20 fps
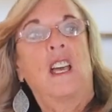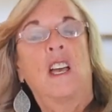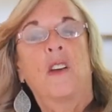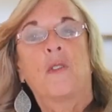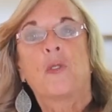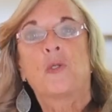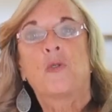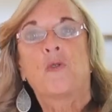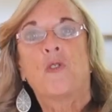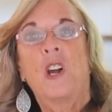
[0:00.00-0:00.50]
I
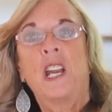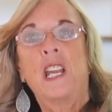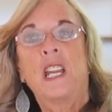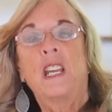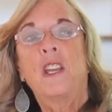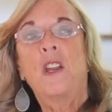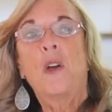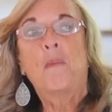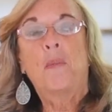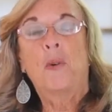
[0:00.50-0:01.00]
was
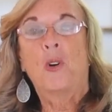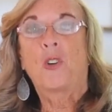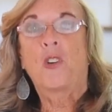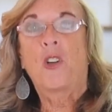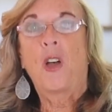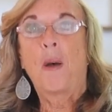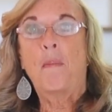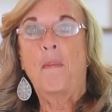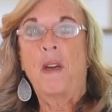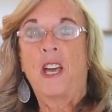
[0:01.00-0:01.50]
writing a book
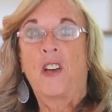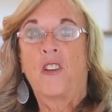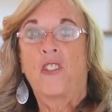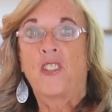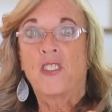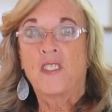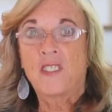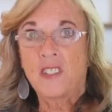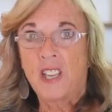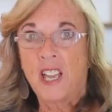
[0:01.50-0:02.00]
about
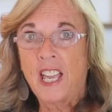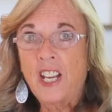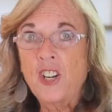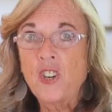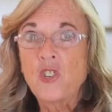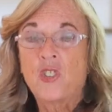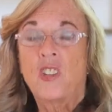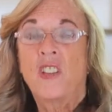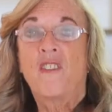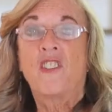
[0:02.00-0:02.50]
the
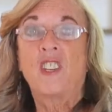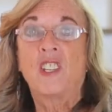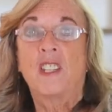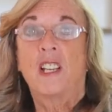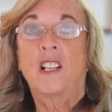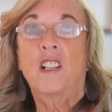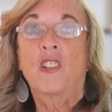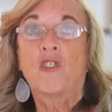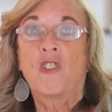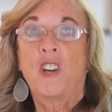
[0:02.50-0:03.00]
signers of the
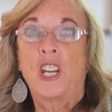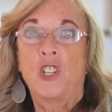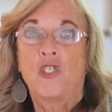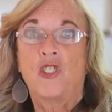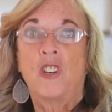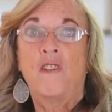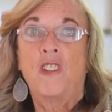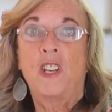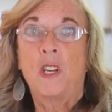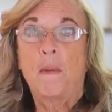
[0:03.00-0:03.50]

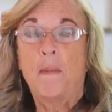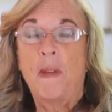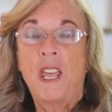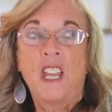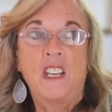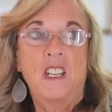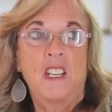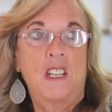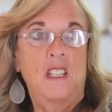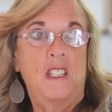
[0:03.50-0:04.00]
Declaration of
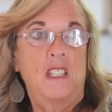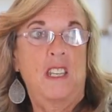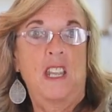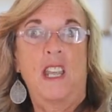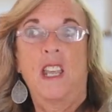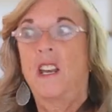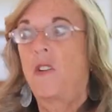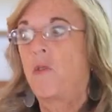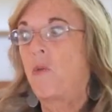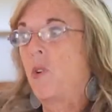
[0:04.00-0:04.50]
Independence,
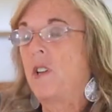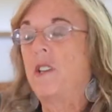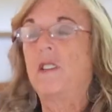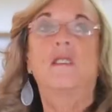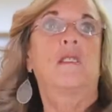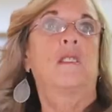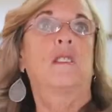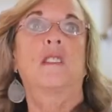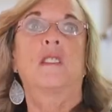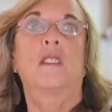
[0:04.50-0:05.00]
and it
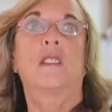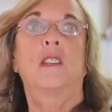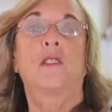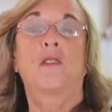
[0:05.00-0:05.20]
was,